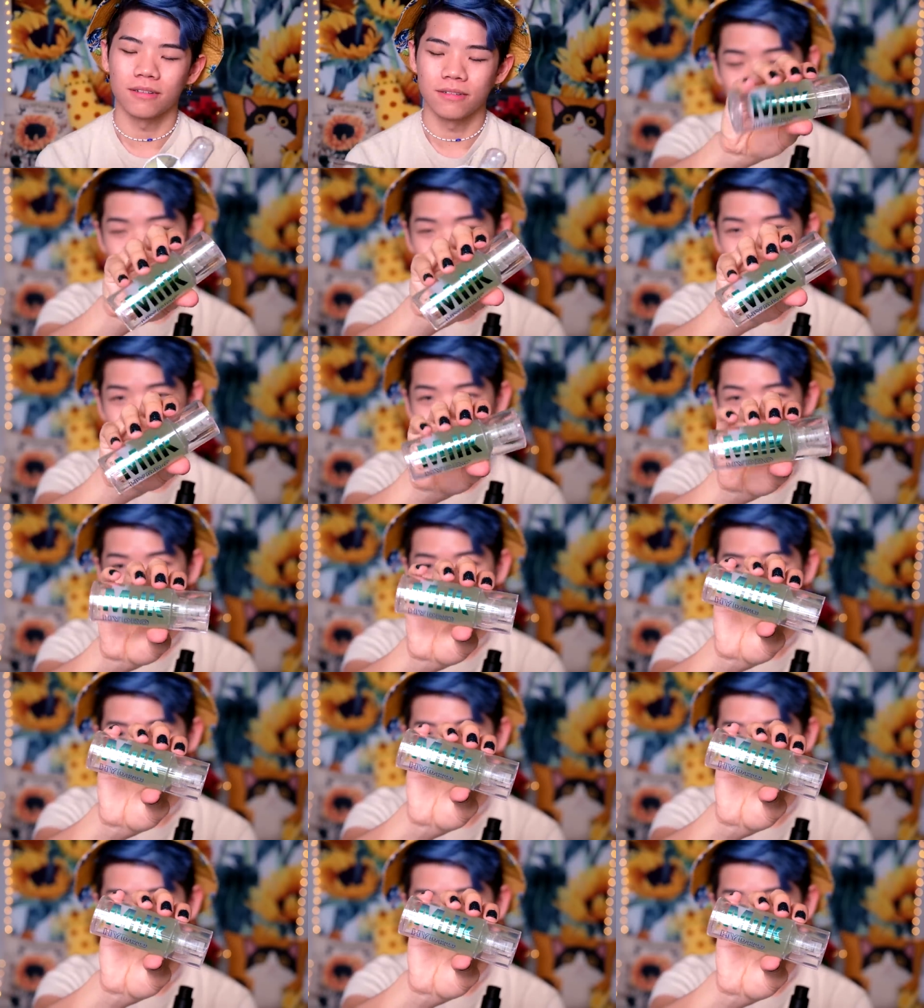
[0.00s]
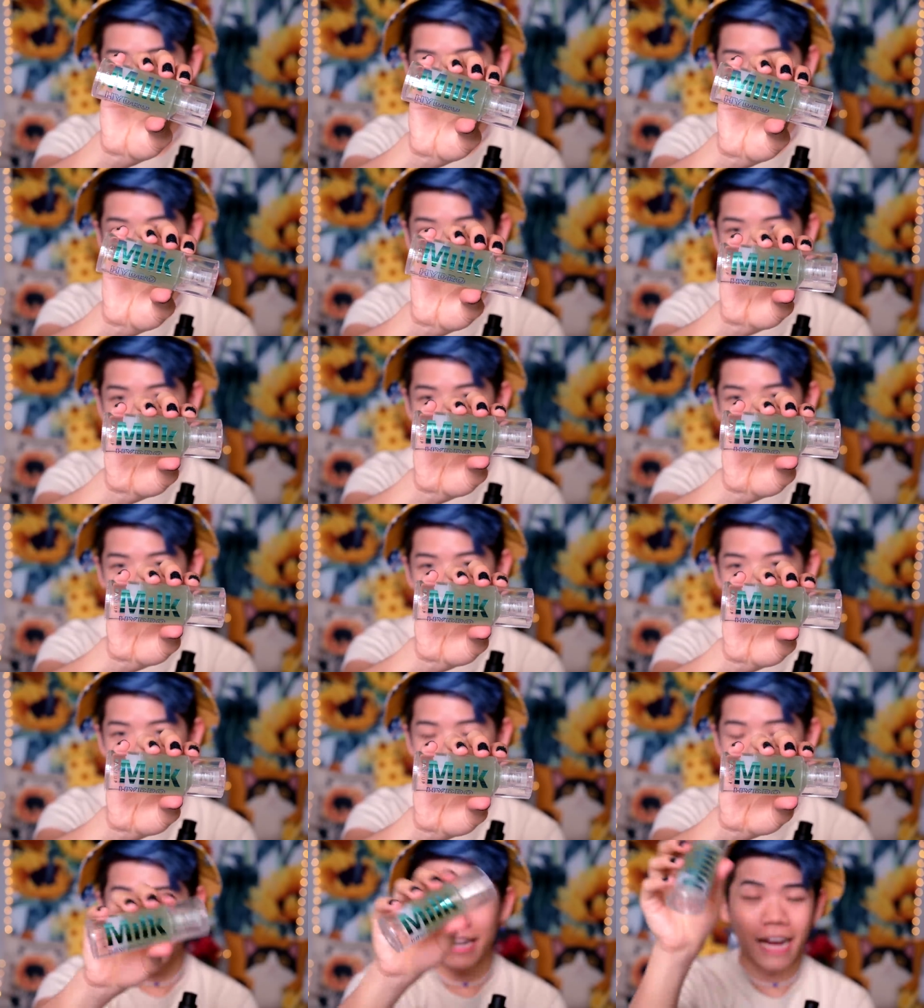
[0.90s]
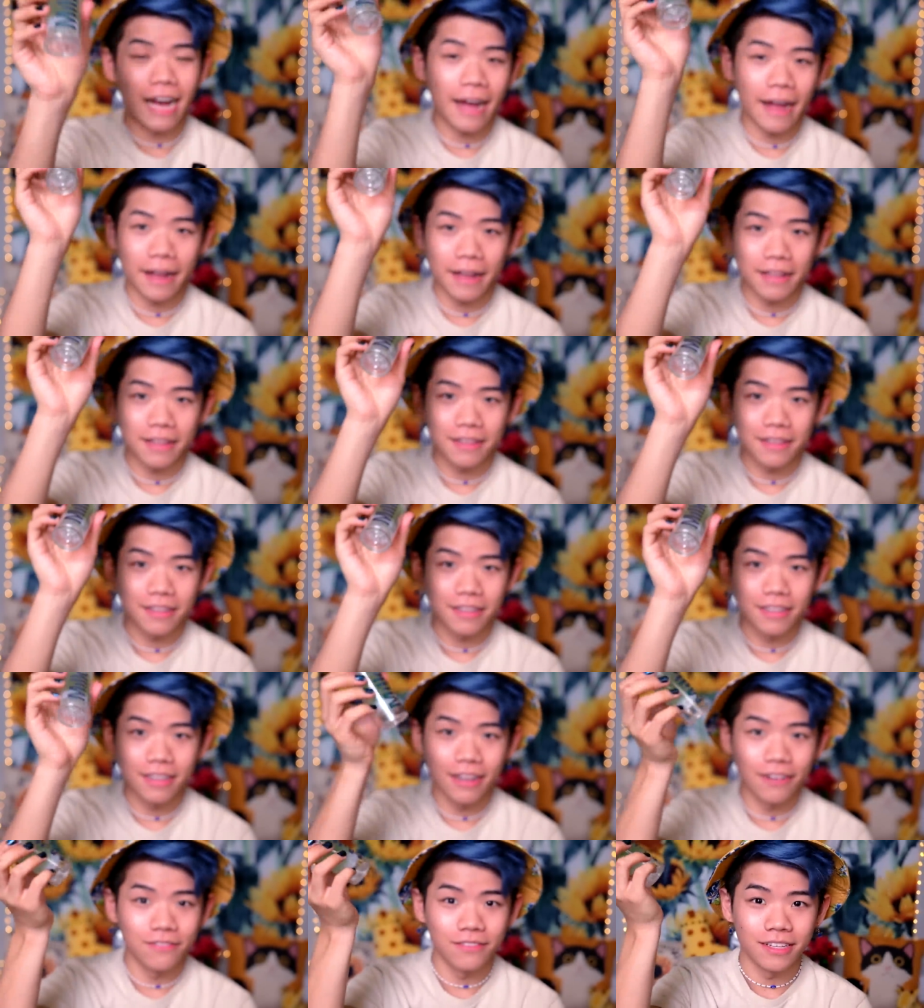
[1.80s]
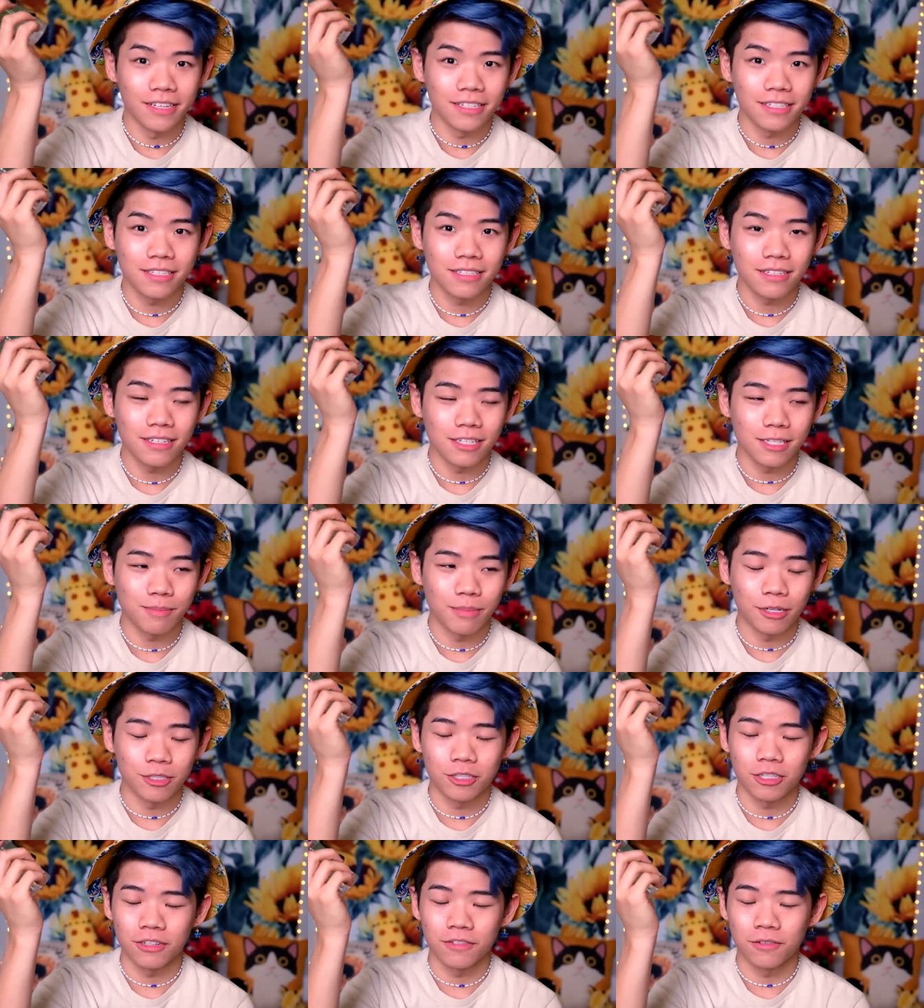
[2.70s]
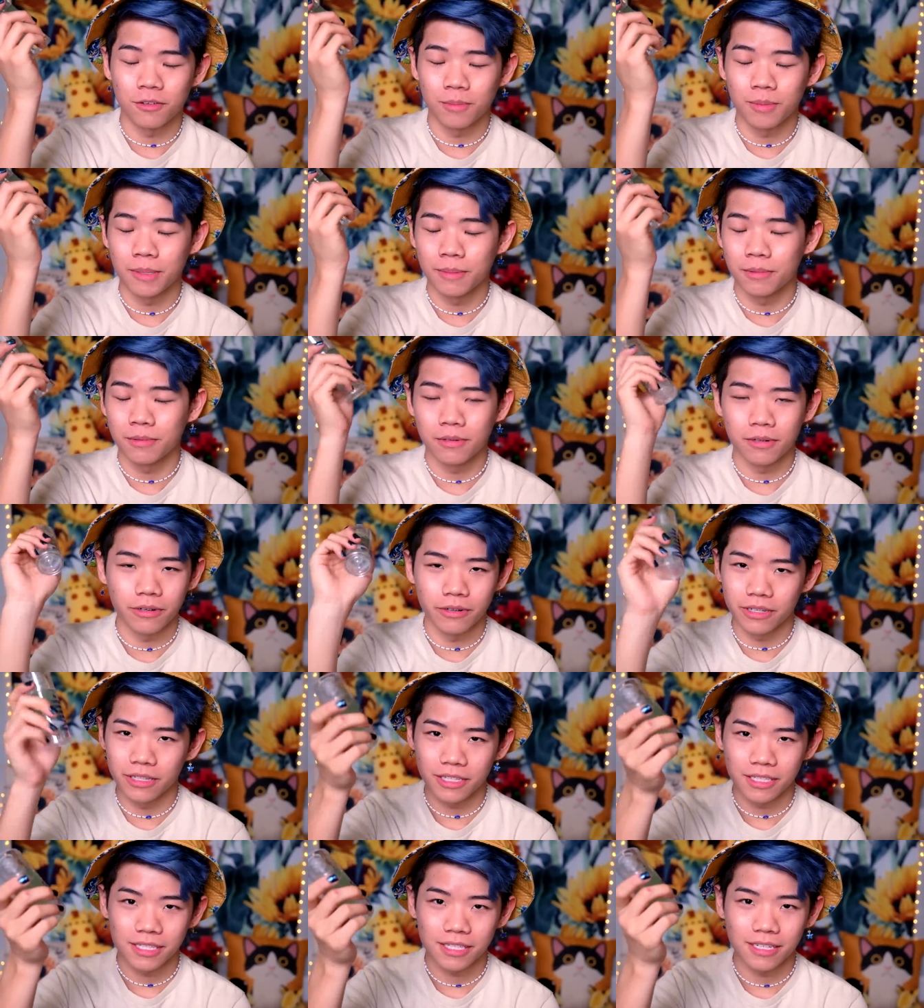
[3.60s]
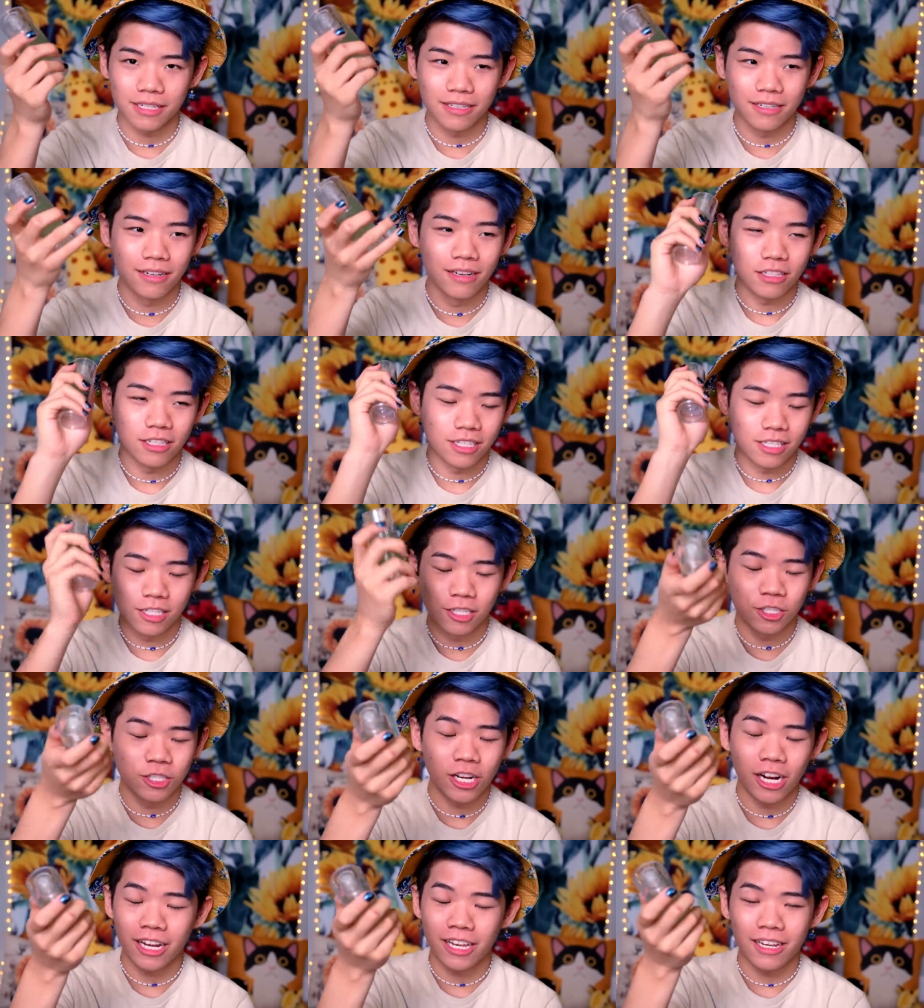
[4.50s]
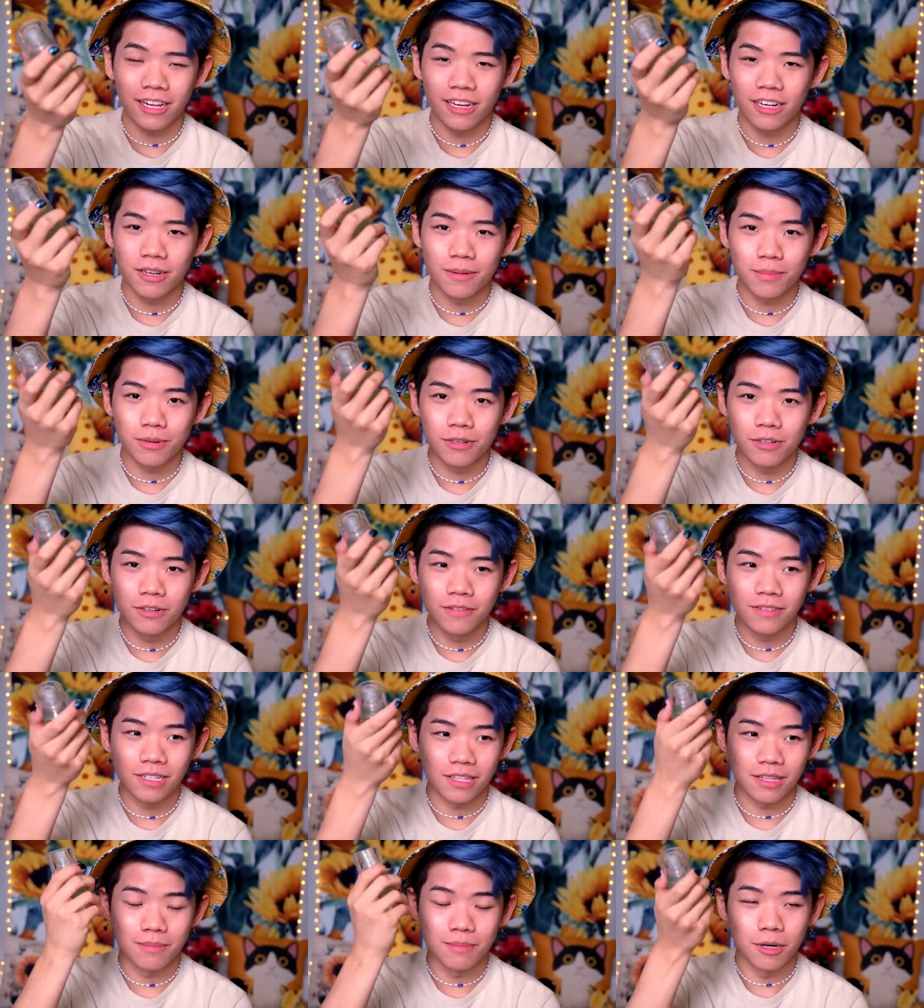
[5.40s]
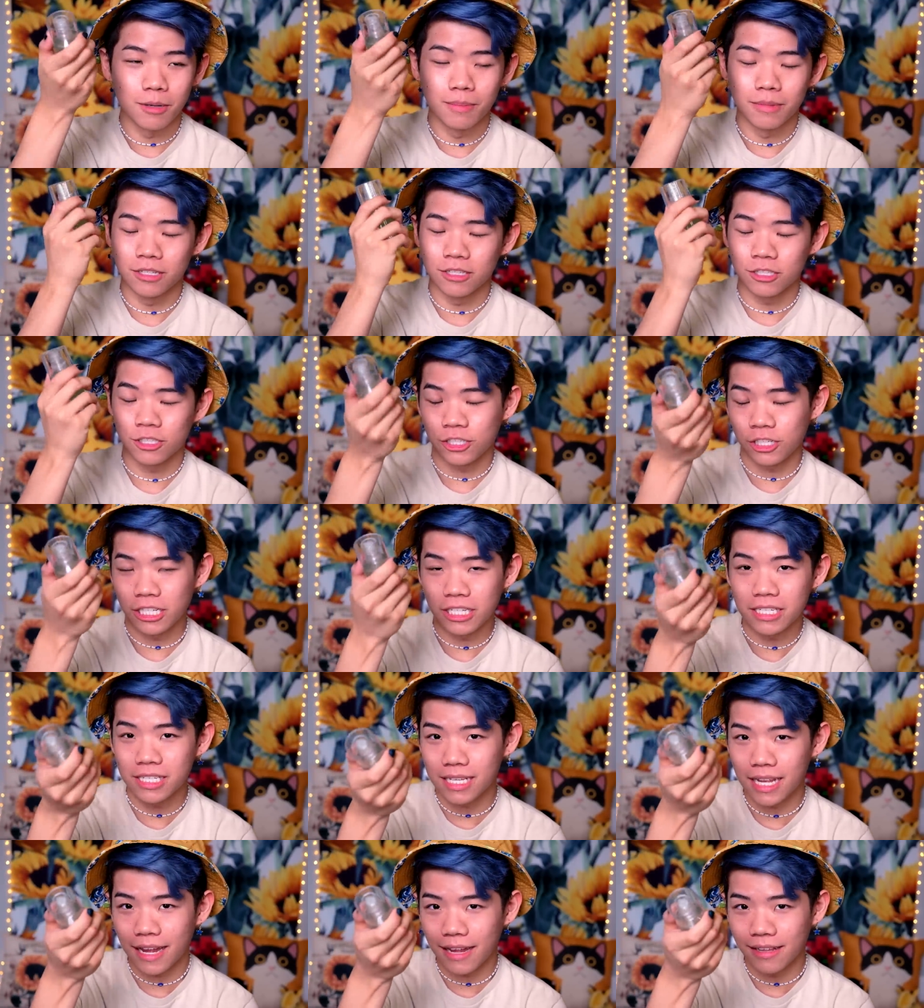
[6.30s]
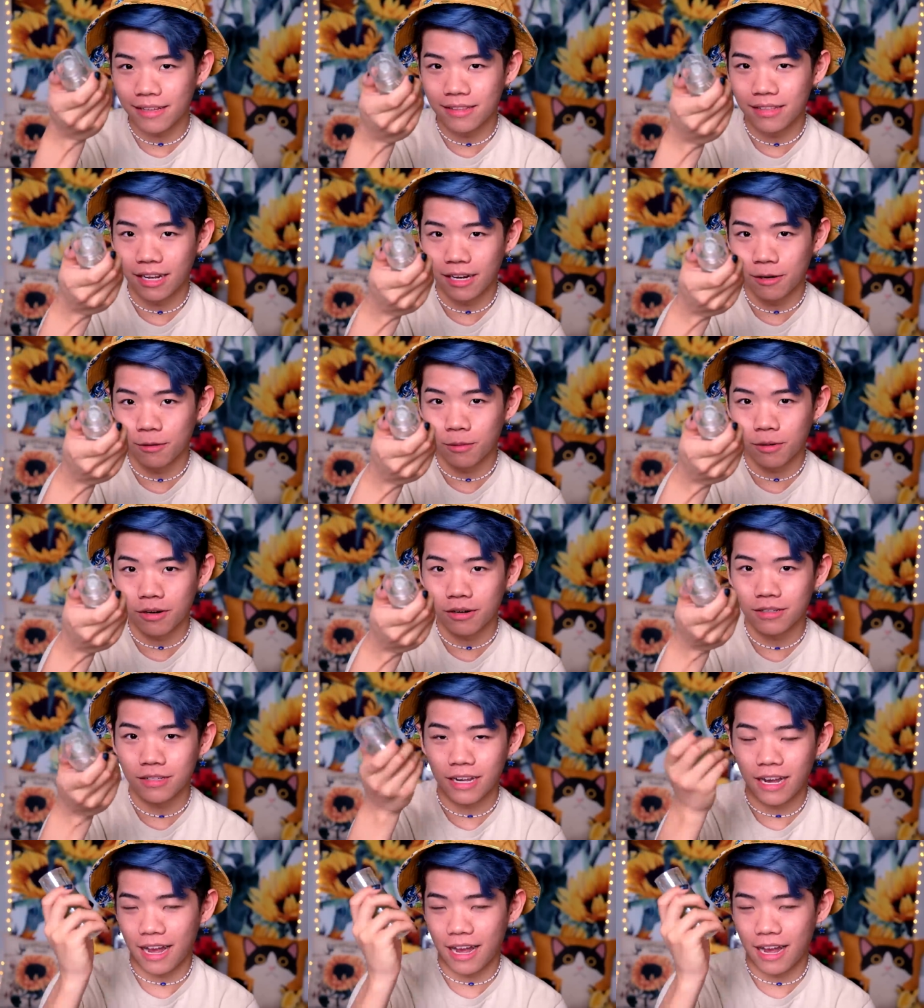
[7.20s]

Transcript: This is the only one I bought for myself, and I love this, especially for people with oily skin. This is Jackie Aina approved, and the moment she said that it worked,